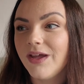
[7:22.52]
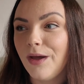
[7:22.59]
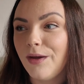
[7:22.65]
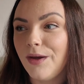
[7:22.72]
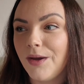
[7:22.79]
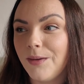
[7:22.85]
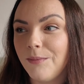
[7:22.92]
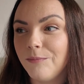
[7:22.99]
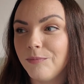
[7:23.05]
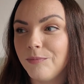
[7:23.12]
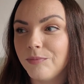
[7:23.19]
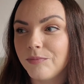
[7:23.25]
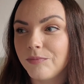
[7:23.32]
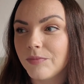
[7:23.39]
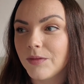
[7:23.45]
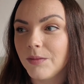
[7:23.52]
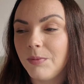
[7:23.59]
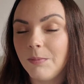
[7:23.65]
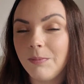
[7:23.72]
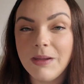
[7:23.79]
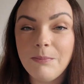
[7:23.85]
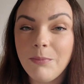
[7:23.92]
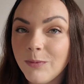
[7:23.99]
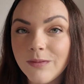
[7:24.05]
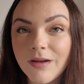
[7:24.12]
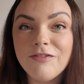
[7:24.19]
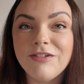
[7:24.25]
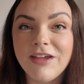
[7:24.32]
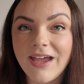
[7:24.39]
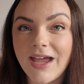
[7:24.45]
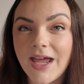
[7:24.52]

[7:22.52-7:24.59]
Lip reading: But people love it,